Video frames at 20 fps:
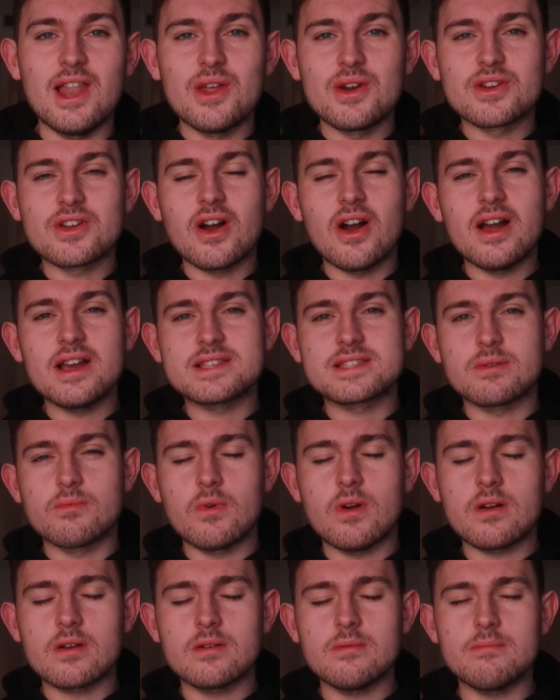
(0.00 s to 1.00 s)
Hello guys, and
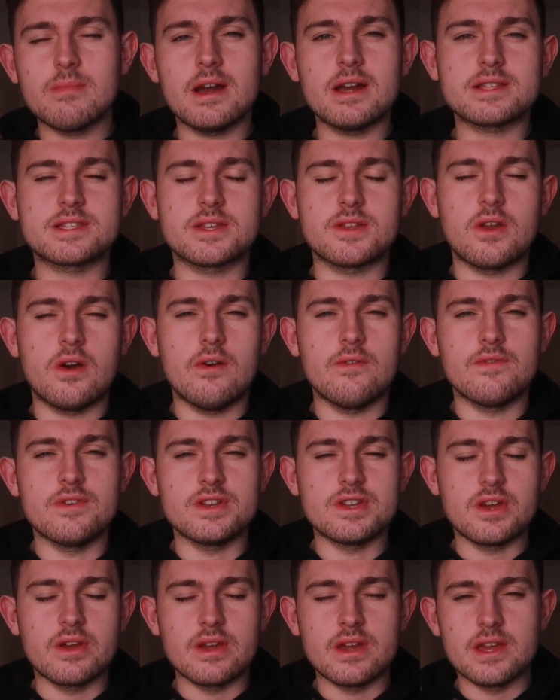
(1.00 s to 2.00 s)
welcome back to another
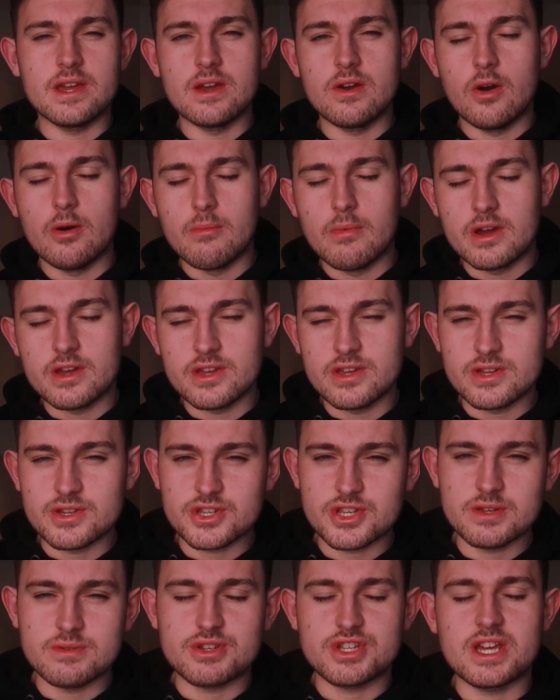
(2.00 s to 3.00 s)
video here on my
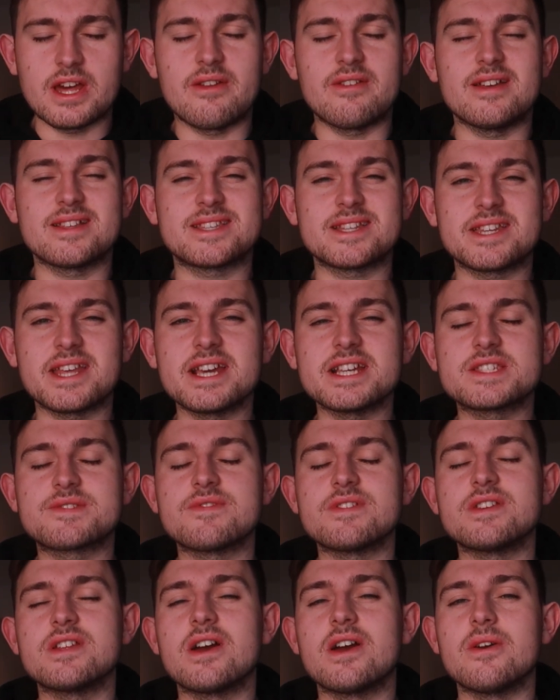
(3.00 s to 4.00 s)
YouTube channel. Now today's
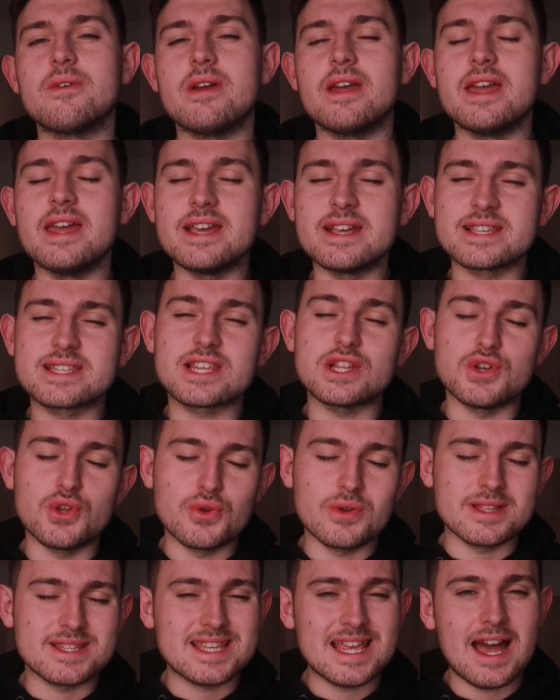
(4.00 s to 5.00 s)
video, it's
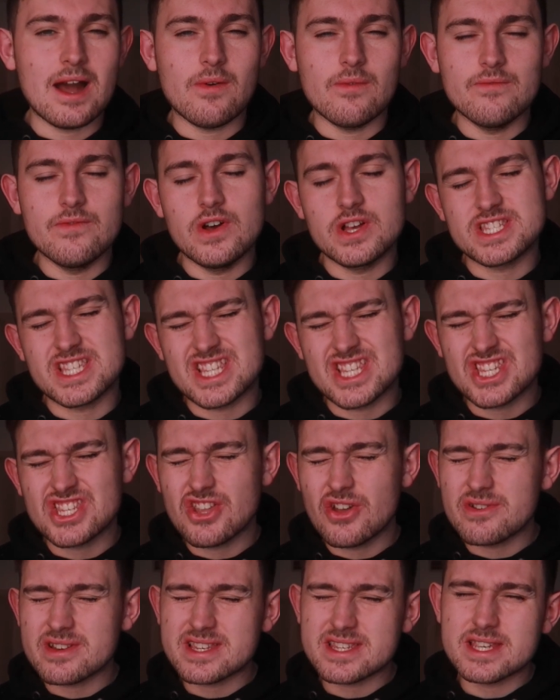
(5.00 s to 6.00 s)
Luton Town versus
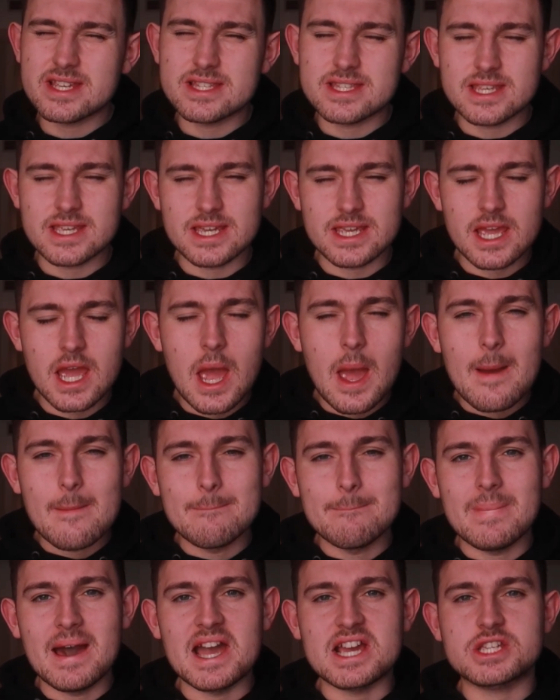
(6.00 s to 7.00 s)
Stoke City
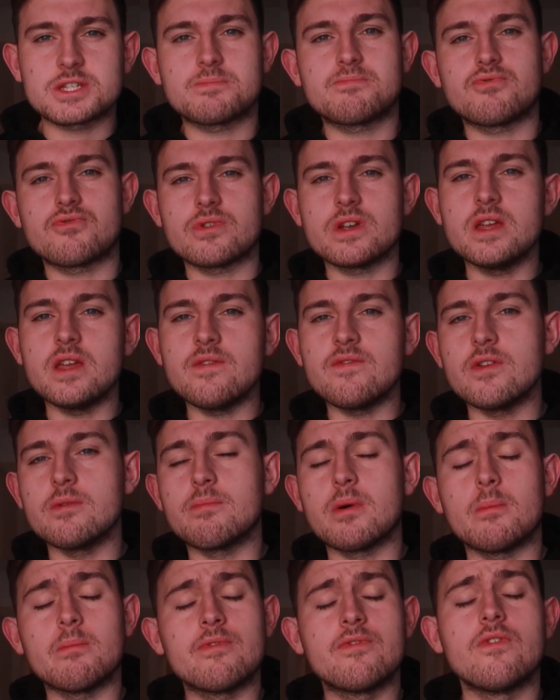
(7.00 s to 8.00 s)
match
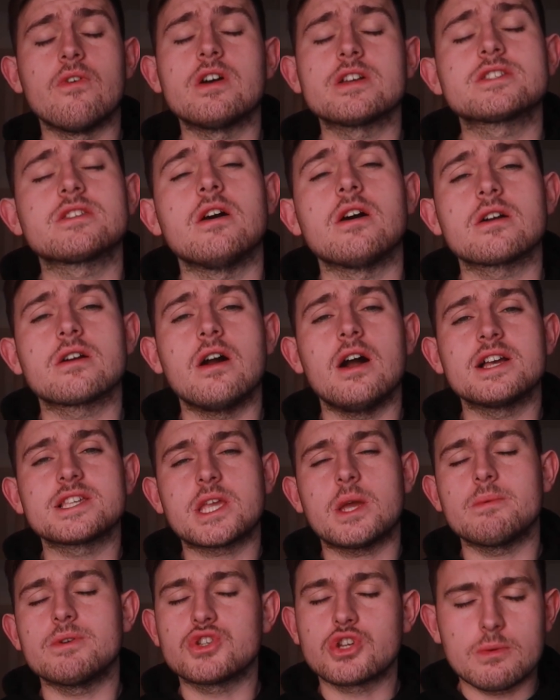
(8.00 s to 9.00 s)
preview. But before I start
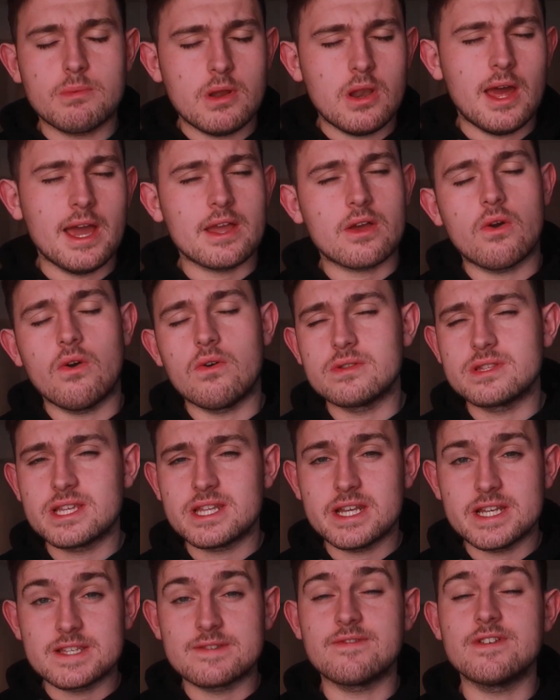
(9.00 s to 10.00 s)
guys, can we drop a like on
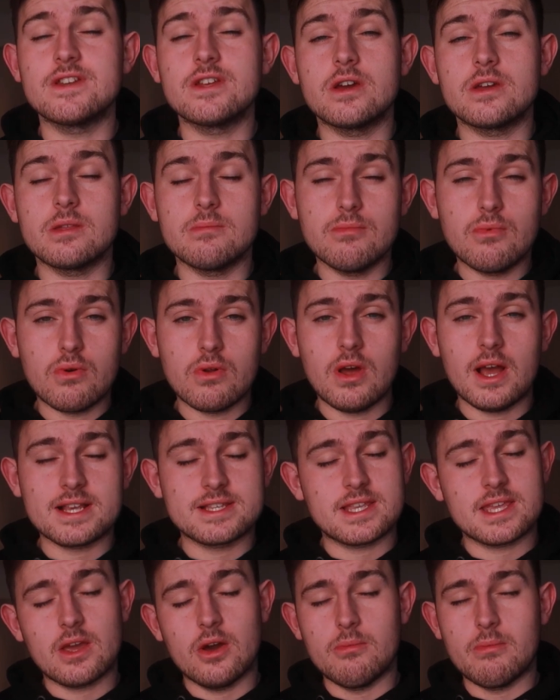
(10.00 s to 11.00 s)
today's video? The more
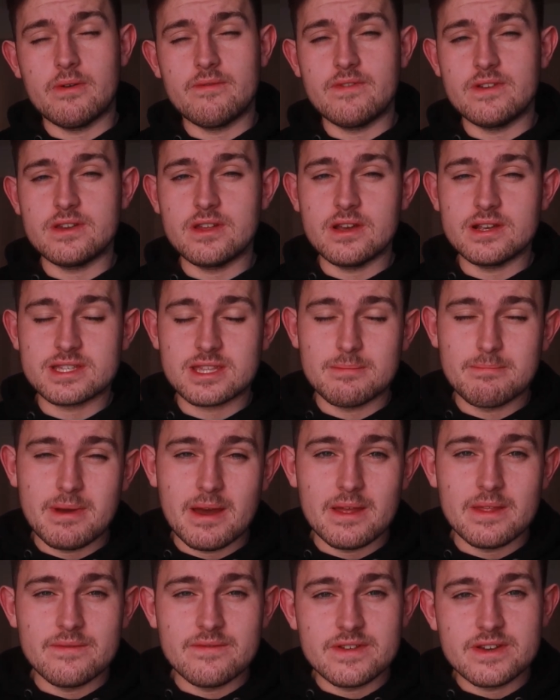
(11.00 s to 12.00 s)
likes I get on my videos, the
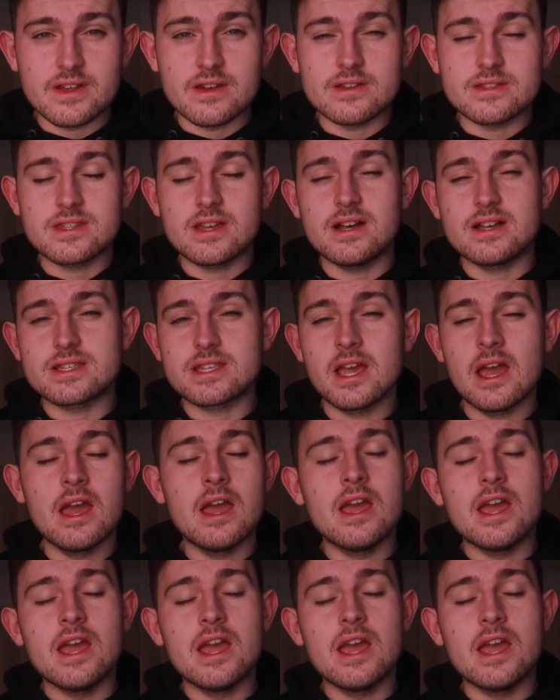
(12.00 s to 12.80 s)
better the video does.